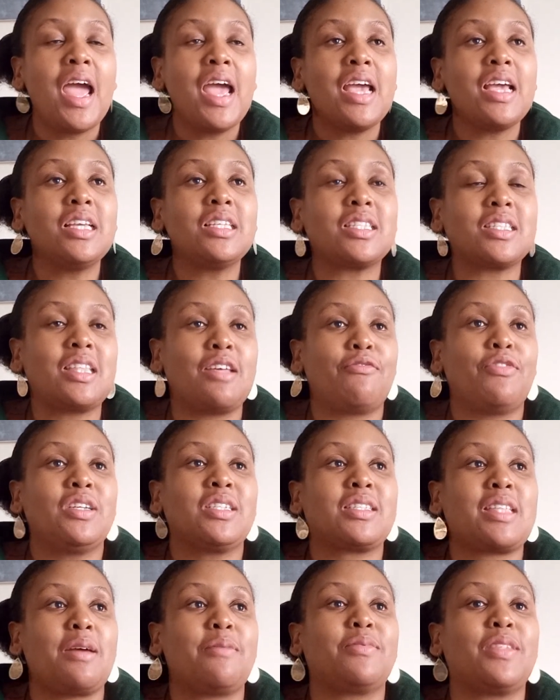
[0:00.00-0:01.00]
It's the
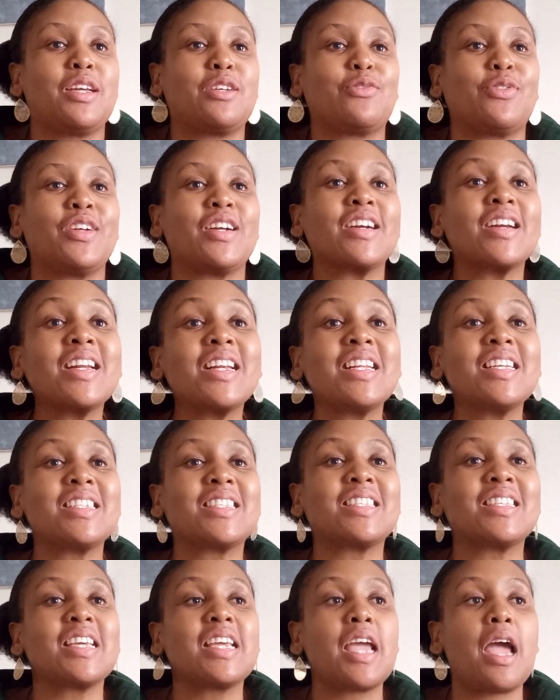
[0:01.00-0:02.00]
first time that we really
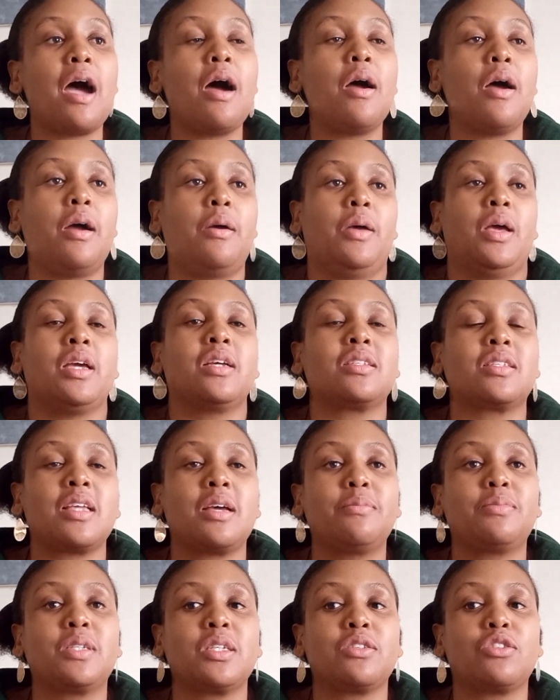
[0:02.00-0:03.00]
see
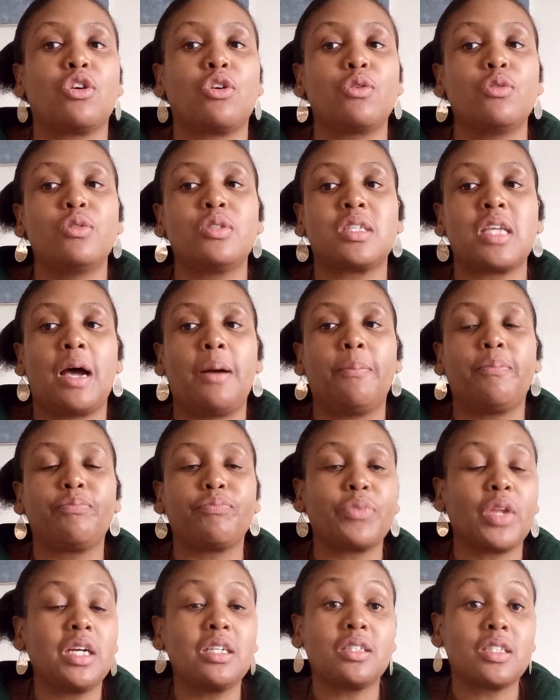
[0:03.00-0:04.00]
accepted those
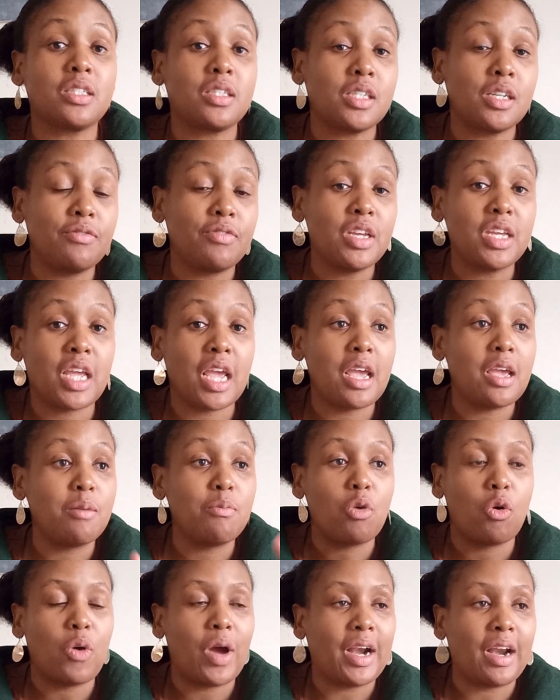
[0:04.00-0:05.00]
TV game
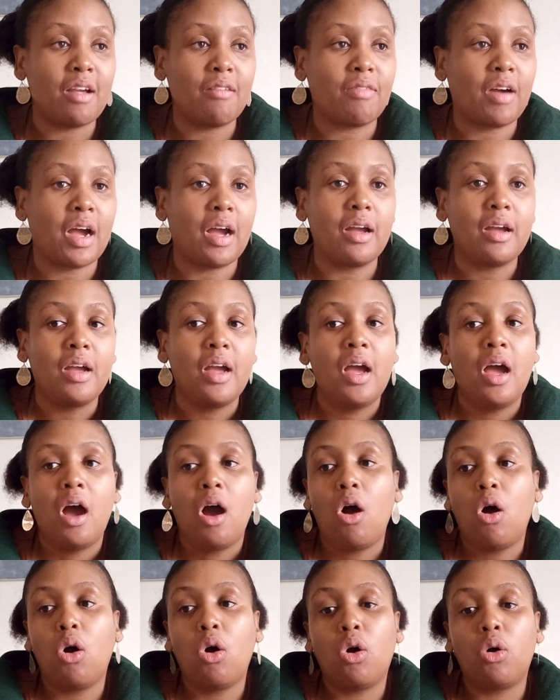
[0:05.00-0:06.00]
or whatever,
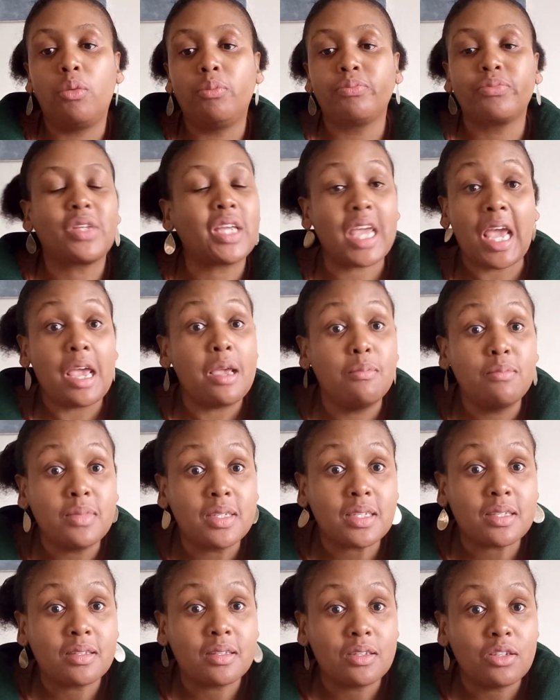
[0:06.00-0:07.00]

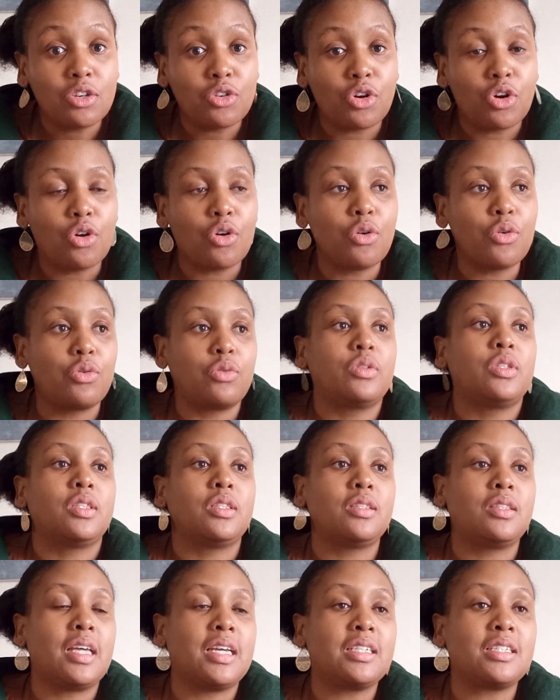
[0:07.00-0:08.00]
games,
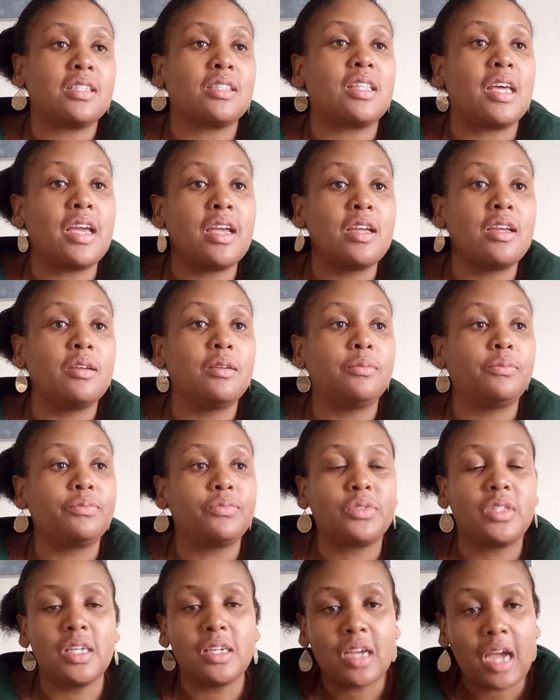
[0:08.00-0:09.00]
that
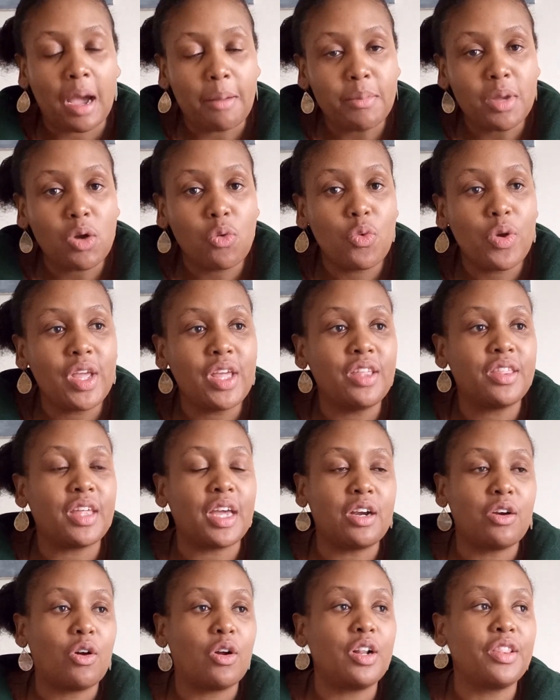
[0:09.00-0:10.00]
they're coming with
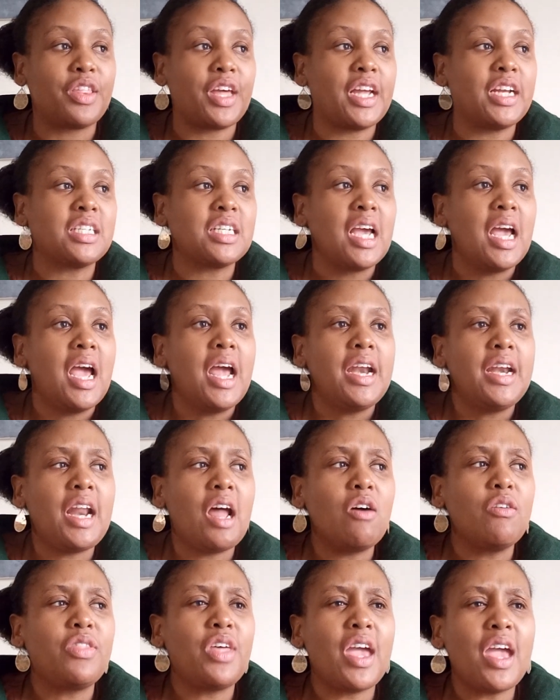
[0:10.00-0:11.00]
and all that.
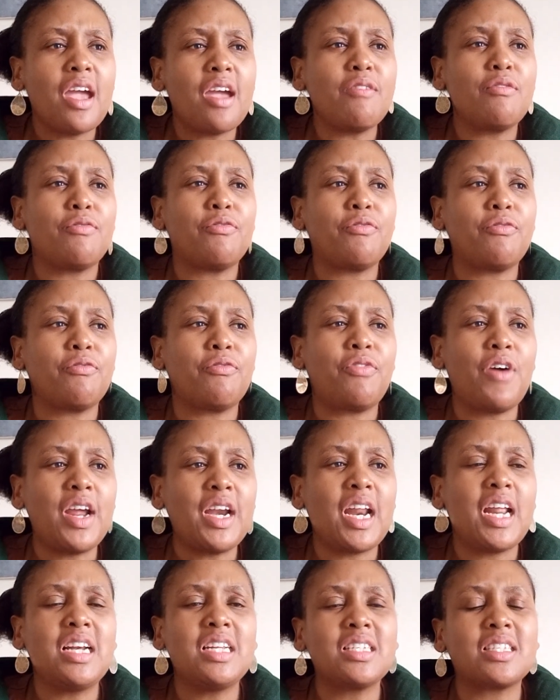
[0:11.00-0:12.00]
Now they have
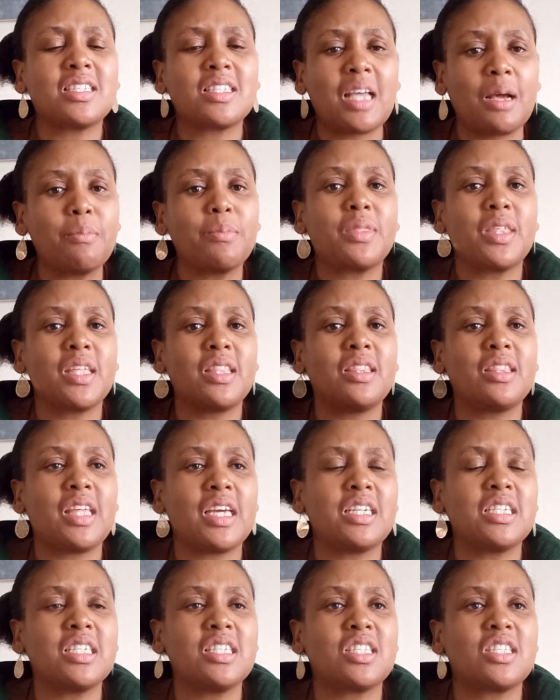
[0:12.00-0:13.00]
finally something
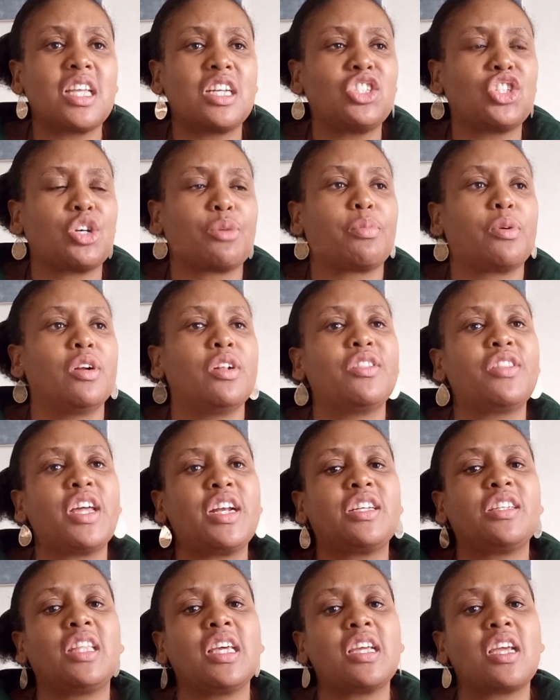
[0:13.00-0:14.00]
that is tangible
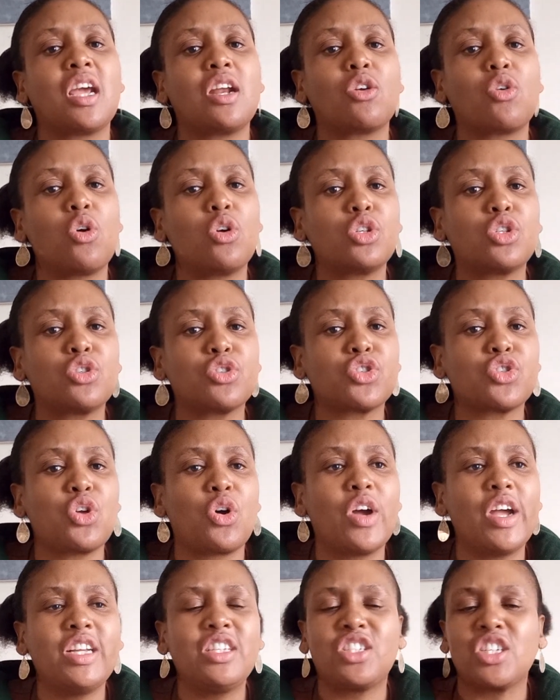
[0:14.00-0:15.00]
that they can go to
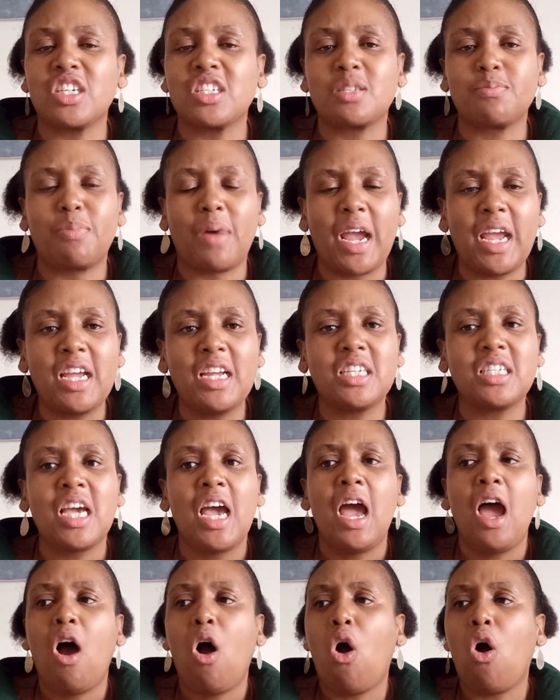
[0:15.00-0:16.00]
store and just buy it.
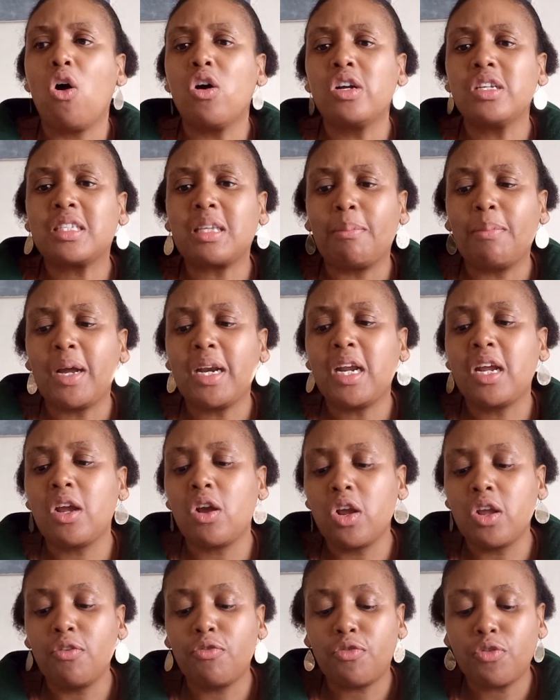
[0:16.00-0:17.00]
Or somebody,
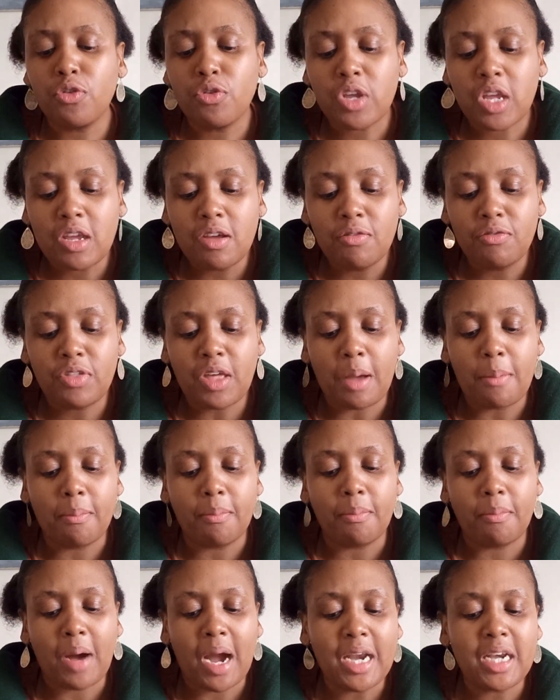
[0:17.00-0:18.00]
if you give
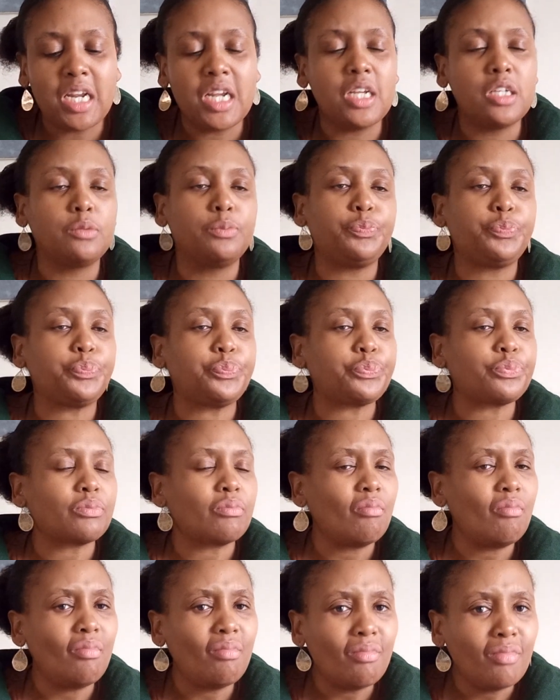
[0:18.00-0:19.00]
them money
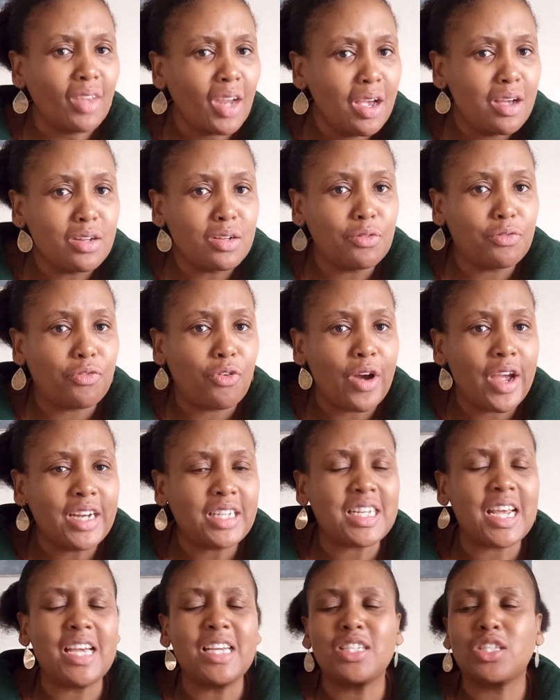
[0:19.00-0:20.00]
for a
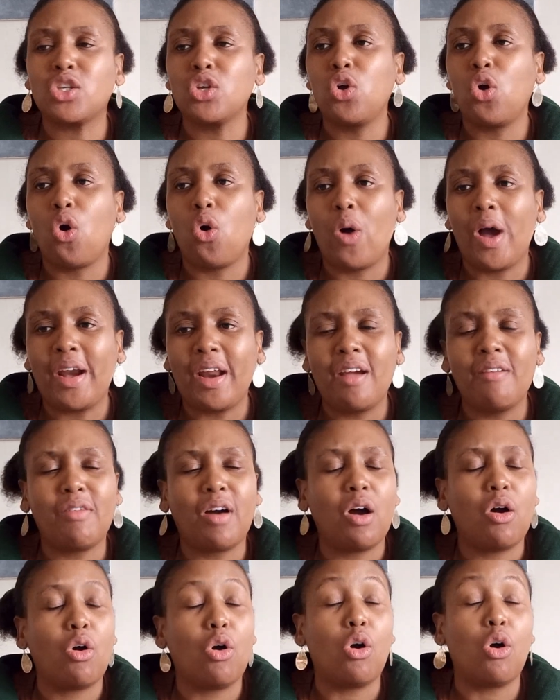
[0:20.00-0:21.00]
taxi or whatever,
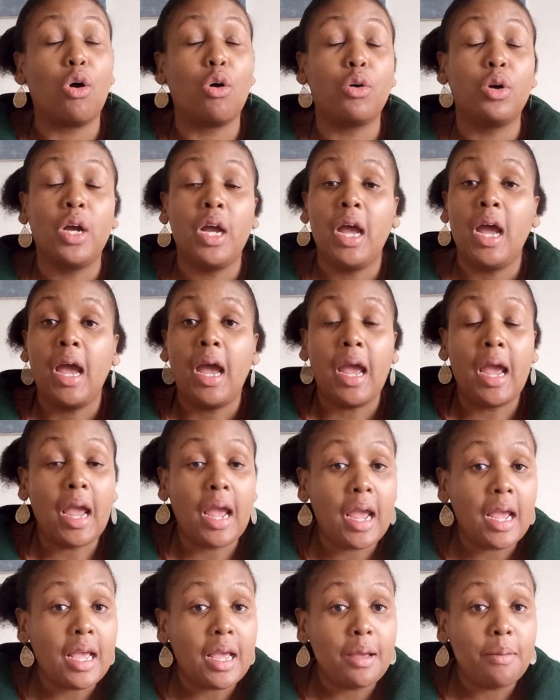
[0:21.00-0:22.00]
or
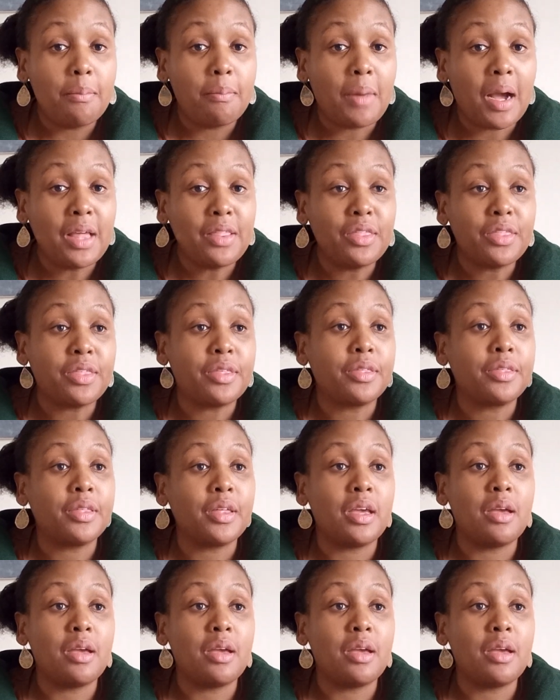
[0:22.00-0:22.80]
a month